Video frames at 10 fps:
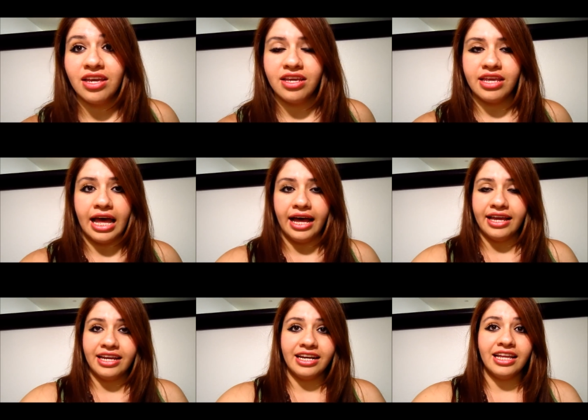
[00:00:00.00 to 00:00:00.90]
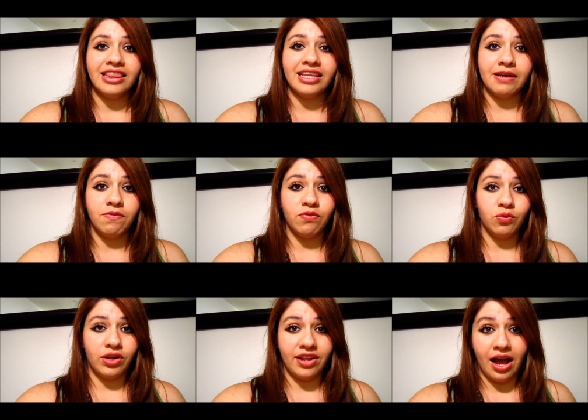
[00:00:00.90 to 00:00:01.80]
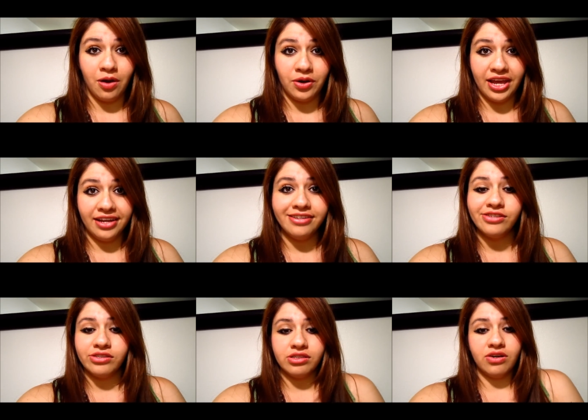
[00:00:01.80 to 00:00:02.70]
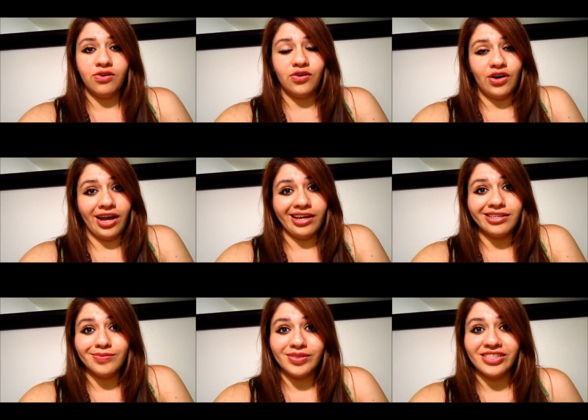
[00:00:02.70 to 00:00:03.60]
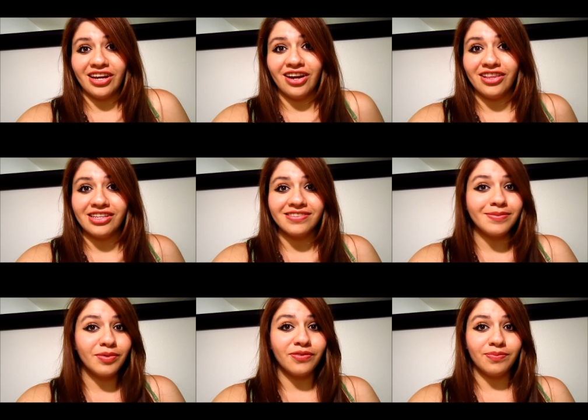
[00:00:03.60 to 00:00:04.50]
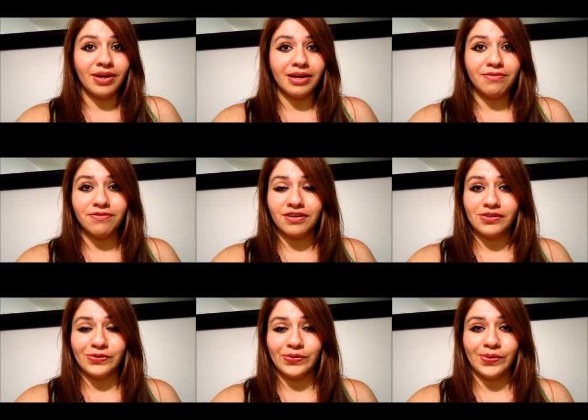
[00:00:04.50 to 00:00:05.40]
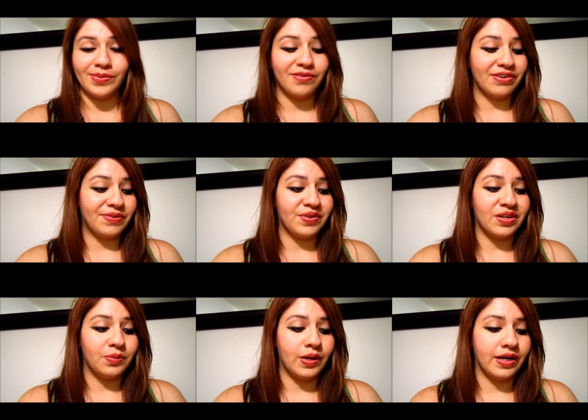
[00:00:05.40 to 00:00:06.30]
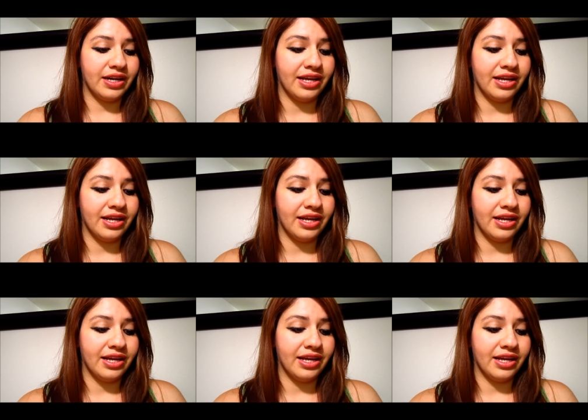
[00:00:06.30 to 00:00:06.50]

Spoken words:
yeah, I cannot live without it. So I guess mascara, that's my first one, my favorite one.